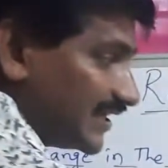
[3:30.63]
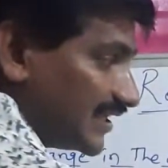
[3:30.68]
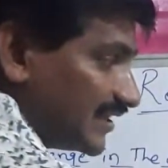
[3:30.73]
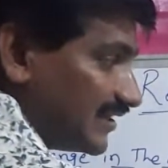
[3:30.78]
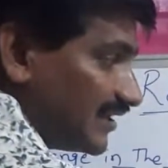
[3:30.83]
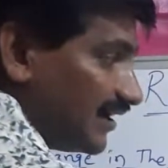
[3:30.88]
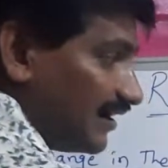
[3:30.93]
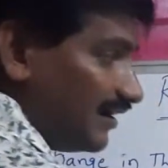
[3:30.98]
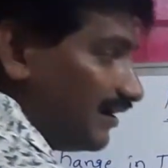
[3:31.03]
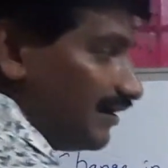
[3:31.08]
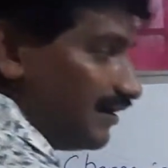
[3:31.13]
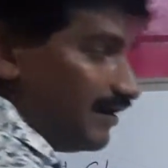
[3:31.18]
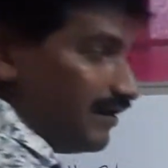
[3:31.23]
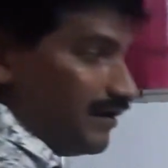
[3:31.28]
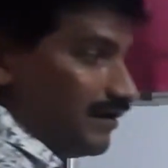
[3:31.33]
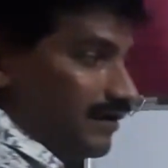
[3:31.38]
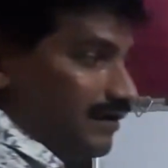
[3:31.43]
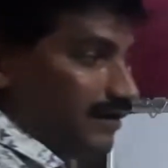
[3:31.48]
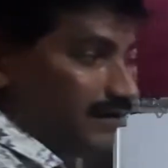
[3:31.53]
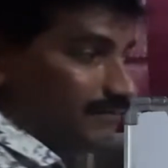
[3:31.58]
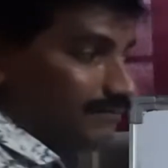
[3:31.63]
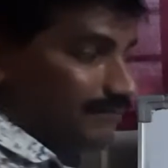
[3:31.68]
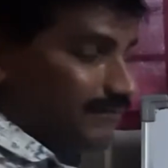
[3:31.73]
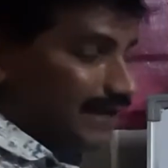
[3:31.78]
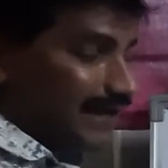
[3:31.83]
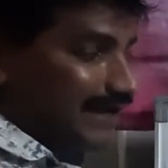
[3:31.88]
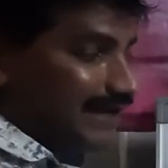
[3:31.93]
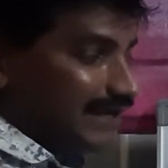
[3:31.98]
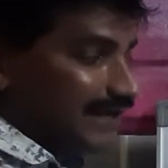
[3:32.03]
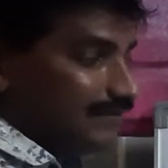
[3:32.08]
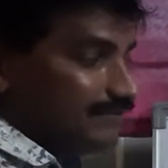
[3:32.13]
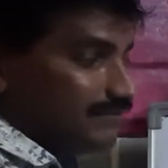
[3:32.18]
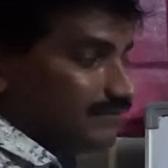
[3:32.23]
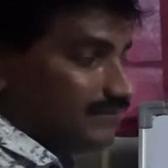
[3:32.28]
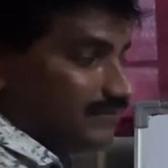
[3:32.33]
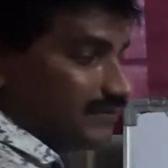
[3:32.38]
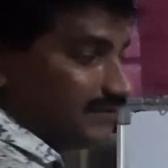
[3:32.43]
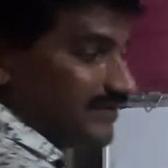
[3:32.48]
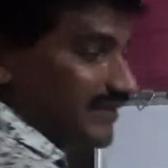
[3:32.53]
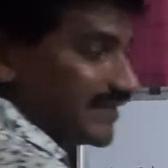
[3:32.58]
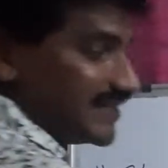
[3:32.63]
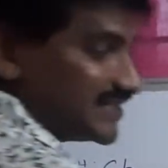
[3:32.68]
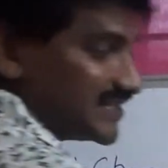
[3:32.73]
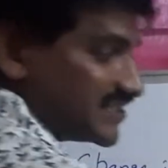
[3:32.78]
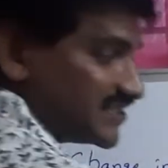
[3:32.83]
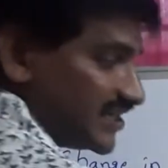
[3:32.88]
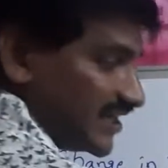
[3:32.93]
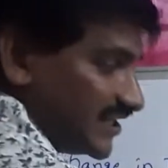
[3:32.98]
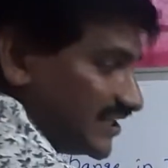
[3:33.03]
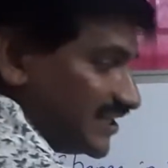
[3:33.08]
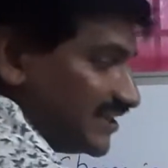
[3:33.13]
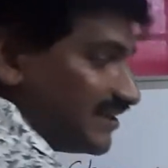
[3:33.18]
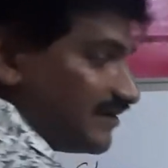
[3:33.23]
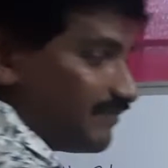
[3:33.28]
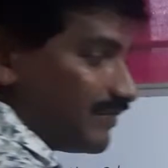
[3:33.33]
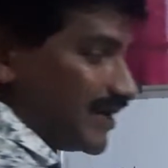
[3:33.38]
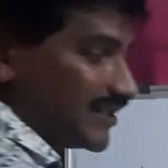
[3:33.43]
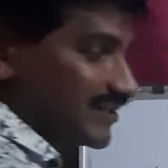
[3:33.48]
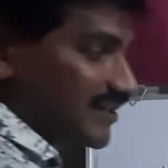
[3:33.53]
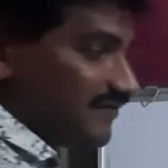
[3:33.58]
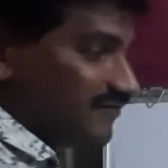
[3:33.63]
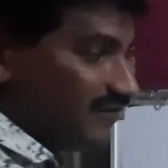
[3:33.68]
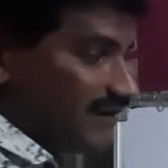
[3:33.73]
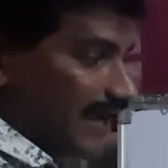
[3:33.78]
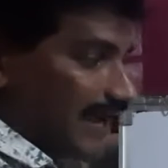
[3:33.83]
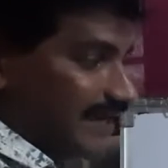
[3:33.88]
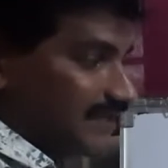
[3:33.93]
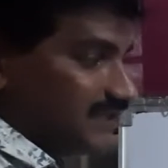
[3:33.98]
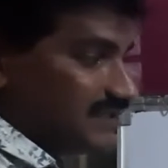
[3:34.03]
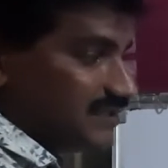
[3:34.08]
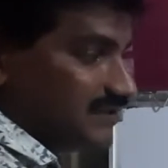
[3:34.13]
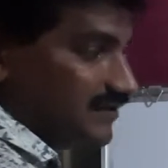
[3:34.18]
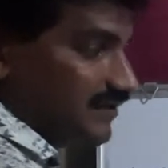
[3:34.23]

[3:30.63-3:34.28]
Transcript: the medium, there is a change in the path of light.